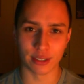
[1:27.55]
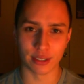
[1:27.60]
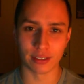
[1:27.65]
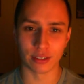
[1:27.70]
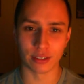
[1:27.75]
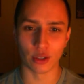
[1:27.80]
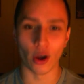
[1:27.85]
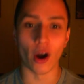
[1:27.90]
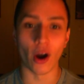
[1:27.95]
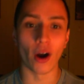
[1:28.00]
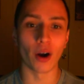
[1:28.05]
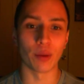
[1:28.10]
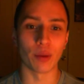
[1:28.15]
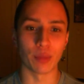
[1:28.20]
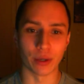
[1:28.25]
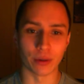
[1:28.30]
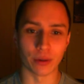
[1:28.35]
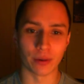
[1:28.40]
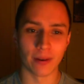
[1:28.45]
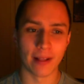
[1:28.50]
harm
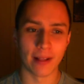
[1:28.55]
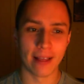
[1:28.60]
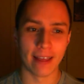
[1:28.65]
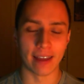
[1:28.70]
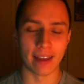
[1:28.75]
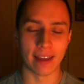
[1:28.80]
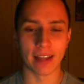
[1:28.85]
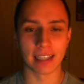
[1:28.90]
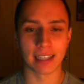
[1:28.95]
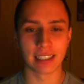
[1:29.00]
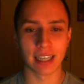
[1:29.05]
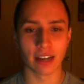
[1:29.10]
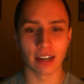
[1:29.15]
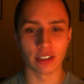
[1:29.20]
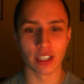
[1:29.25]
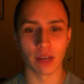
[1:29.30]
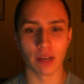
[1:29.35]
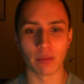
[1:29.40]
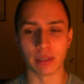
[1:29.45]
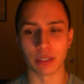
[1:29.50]
you. And that's how
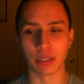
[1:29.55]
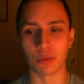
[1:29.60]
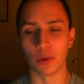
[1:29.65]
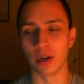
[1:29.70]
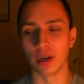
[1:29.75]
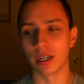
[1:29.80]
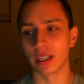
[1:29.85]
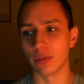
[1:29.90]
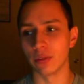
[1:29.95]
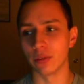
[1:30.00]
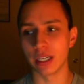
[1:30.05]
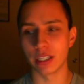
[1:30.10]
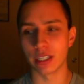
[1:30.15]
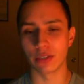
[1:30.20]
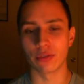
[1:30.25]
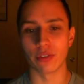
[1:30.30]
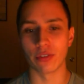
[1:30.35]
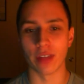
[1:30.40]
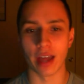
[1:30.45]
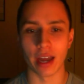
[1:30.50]
supplements work. And the reason
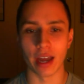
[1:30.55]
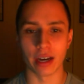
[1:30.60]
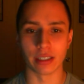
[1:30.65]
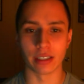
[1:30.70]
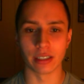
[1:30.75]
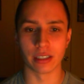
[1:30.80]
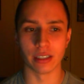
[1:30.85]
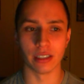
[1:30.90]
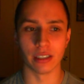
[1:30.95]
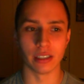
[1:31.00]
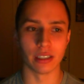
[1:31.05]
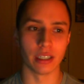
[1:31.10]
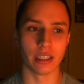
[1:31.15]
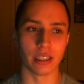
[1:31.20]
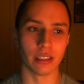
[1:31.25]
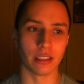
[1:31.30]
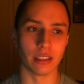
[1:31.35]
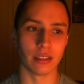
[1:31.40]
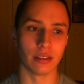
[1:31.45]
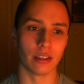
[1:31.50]
for that is
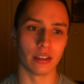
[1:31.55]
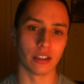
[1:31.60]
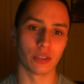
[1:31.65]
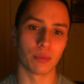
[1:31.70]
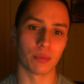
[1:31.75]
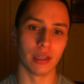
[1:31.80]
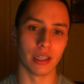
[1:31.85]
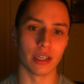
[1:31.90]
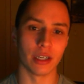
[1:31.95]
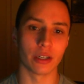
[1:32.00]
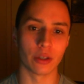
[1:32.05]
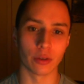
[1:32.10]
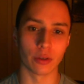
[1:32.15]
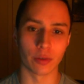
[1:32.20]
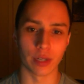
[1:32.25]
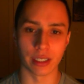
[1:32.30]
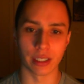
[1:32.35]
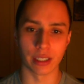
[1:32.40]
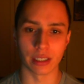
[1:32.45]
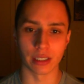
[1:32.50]
there's political
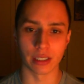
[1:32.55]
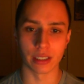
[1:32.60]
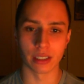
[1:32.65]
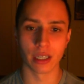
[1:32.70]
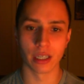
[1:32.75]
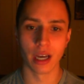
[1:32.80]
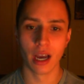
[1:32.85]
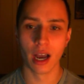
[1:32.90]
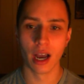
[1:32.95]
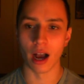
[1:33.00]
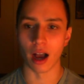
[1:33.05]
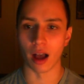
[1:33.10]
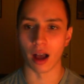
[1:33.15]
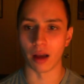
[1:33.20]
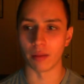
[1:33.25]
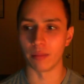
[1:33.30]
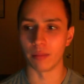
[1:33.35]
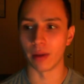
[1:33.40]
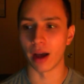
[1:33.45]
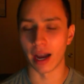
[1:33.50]
reasons
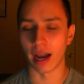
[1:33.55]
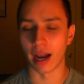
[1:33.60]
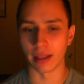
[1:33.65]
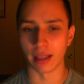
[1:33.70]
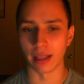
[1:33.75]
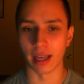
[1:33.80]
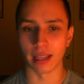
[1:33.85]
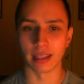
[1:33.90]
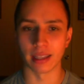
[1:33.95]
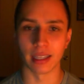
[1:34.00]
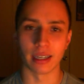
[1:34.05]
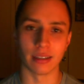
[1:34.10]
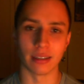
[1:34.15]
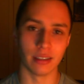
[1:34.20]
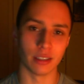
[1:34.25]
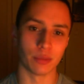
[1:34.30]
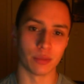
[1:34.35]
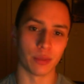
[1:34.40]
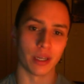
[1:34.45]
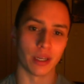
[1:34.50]
behind that
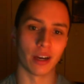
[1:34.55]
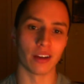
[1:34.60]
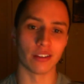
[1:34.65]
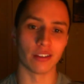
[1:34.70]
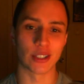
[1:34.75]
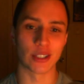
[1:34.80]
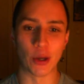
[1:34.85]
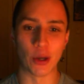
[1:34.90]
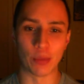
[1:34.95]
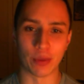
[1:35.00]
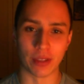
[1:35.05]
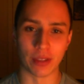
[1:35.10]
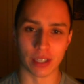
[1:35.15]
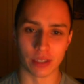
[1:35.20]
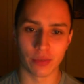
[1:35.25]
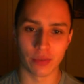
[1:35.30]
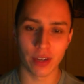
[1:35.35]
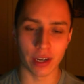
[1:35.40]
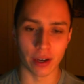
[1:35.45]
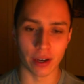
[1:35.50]
is beyond the scope of this
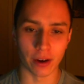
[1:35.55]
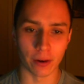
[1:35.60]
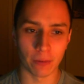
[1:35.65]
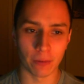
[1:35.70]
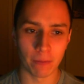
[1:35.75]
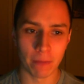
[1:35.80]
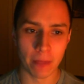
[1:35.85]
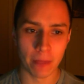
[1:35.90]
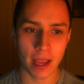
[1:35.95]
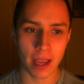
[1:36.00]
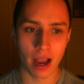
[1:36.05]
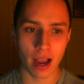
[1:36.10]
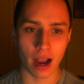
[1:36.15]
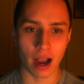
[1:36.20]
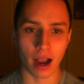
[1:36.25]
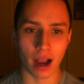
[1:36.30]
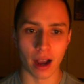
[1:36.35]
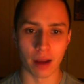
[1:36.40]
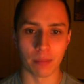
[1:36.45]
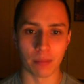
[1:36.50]
video.
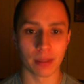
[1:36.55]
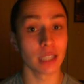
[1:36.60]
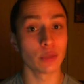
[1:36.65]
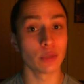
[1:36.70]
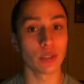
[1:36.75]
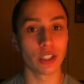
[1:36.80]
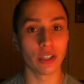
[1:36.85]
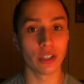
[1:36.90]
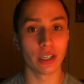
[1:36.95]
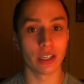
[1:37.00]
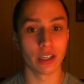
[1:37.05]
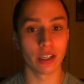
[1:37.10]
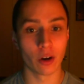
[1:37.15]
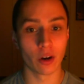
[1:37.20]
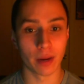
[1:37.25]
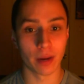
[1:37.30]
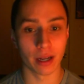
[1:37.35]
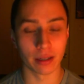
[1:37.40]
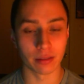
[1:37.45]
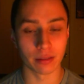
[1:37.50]
But that's what you need to know
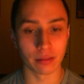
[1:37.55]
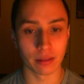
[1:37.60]
about